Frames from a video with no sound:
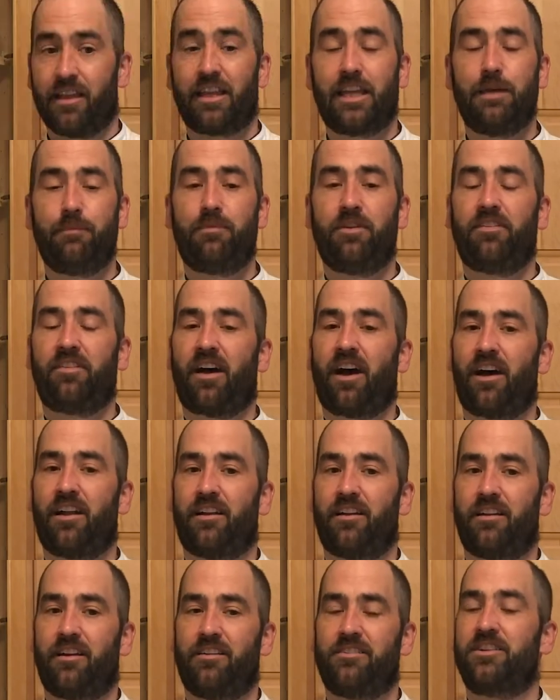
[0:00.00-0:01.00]
Keep these hot
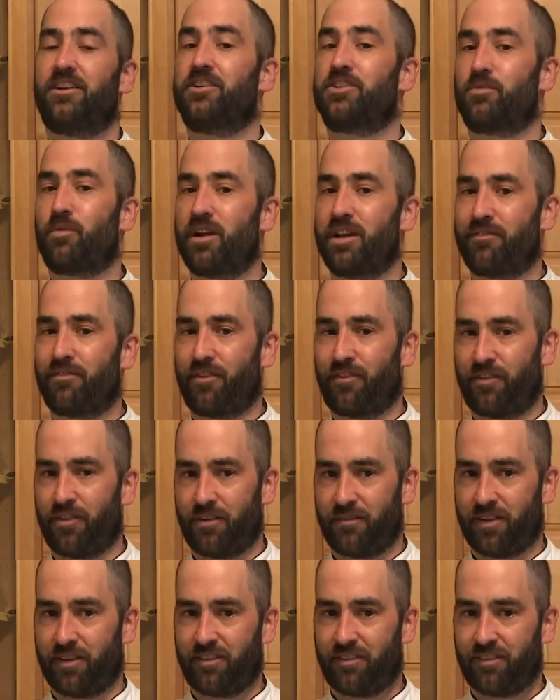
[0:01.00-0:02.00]
until it's ready for
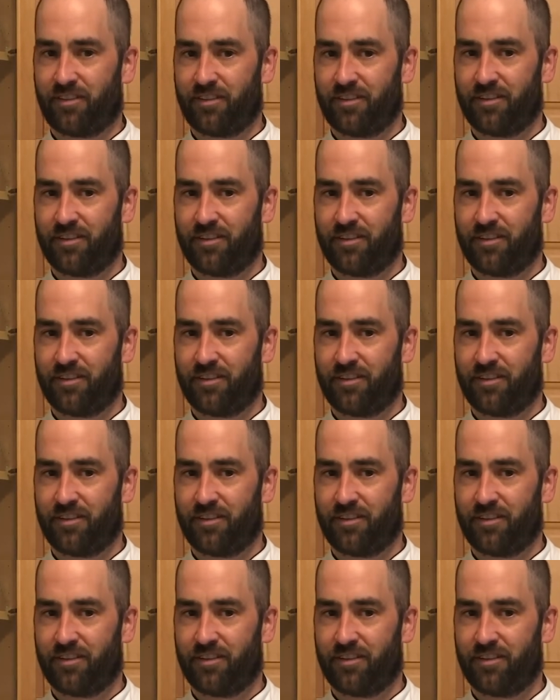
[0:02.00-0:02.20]
service.